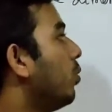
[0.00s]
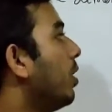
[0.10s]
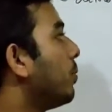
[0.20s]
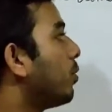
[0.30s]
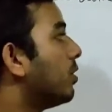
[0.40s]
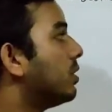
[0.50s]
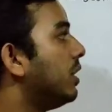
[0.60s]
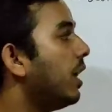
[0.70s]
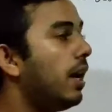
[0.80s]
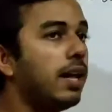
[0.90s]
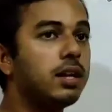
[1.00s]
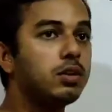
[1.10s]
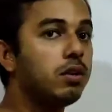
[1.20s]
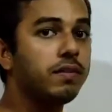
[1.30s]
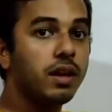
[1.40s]
we have to consider length
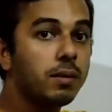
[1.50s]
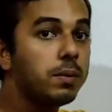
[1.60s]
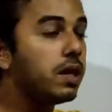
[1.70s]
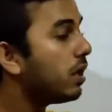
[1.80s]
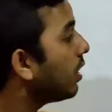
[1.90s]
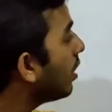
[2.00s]
of AB.